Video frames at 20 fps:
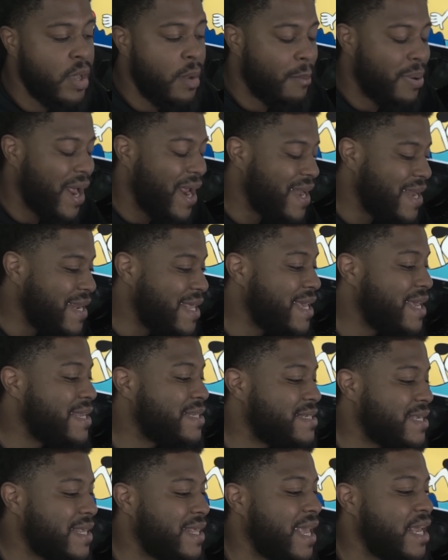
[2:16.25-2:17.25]
But I
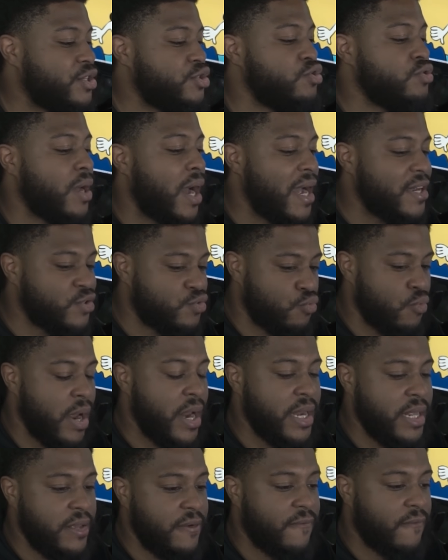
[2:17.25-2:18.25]
need to get you guys
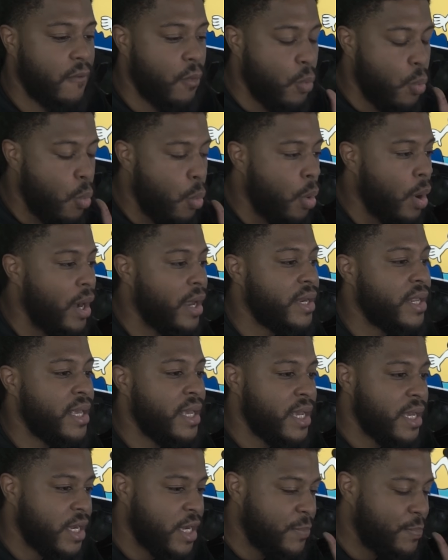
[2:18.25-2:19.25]
ready for what
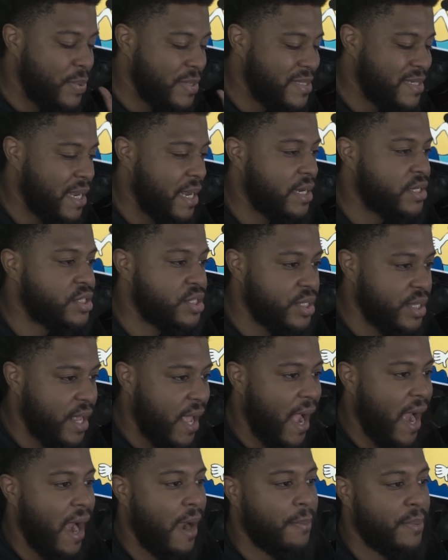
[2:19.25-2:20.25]
could potentially
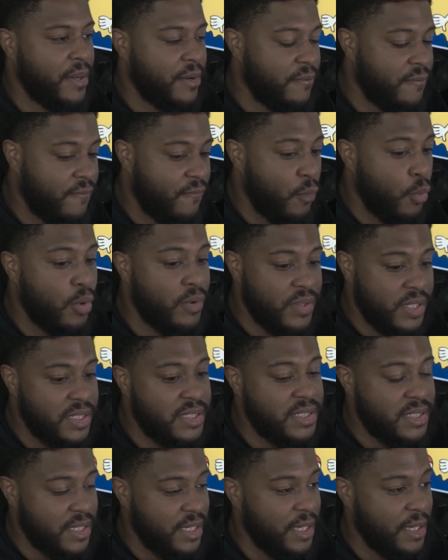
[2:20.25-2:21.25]
happen for
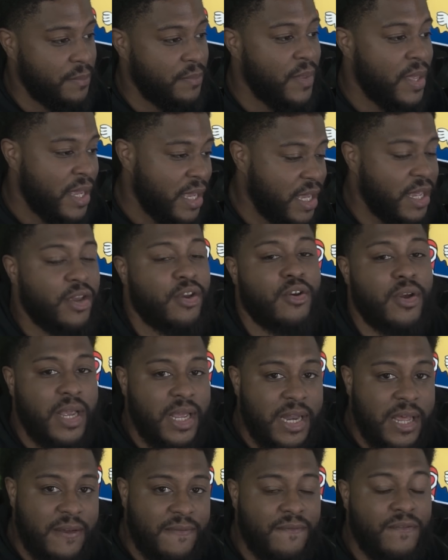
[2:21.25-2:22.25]
this team here
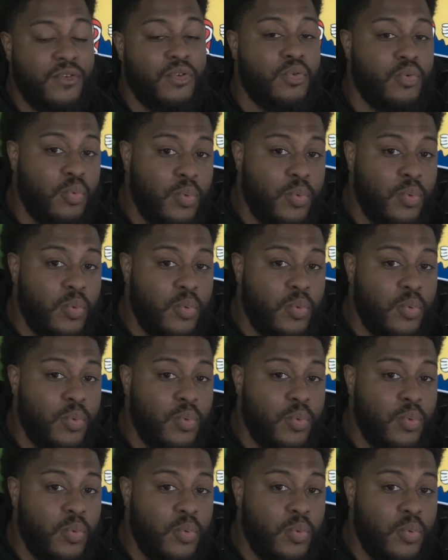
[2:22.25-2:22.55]
in a few